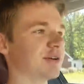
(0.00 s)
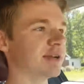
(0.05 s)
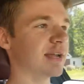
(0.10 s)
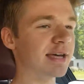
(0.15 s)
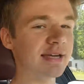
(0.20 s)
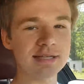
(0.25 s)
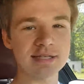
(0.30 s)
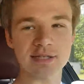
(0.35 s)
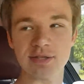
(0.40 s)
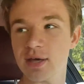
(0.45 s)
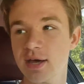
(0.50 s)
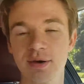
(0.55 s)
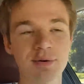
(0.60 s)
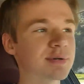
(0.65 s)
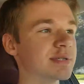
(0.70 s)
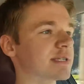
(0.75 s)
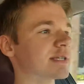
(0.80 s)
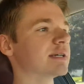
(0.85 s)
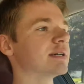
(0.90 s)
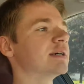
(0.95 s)
few days, so that
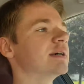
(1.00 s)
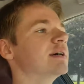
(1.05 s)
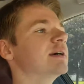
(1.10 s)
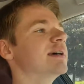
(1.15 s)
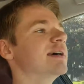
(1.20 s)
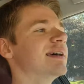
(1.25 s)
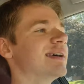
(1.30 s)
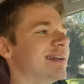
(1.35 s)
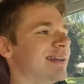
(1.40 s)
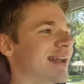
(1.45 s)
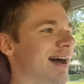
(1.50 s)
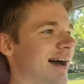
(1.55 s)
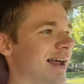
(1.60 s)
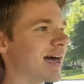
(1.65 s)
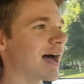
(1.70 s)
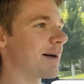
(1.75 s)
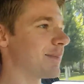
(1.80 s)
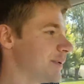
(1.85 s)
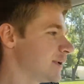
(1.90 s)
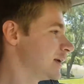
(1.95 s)
was a uh, not
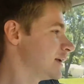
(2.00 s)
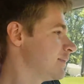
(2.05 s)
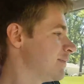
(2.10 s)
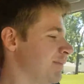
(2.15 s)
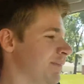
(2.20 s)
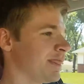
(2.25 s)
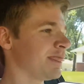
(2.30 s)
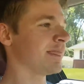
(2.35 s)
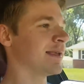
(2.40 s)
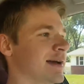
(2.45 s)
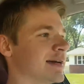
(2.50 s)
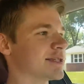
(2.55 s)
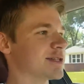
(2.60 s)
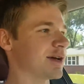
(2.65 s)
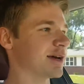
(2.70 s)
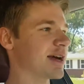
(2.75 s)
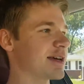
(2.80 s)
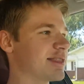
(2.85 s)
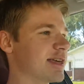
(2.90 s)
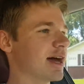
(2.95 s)
happening.
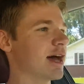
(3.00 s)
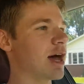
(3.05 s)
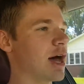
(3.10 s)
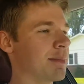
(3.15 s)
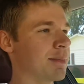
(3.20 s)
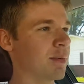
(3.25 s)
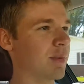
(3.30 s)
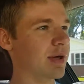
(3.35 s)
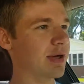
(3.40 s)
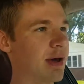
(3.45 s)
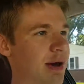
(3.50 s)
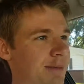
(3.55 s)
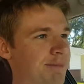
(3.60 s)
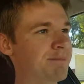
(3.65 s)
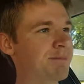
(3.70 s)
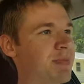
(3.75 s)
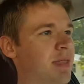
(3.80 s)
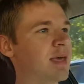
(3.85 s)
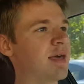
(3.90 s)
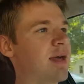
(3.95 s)
So I'll get that on the way
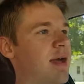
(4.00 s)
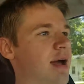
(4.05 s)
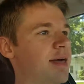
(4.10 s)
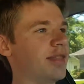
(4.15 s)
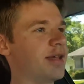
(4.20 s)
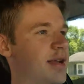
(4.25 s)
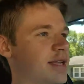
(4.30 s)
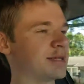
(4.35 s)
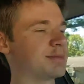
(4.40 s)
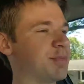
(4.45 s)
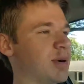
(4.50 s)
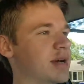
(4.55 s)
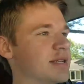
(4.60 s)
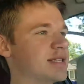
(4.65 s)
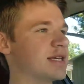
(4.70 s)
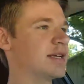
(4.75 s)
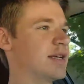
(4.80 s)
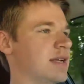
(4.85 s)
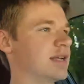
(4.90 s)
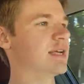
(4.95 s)
home. And then his
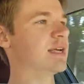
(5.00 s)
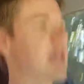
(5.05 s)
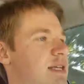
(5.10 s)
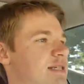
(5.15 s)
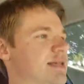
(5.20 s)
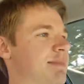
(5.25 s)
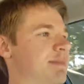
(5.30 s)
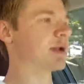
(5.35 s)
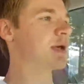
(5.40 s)
present is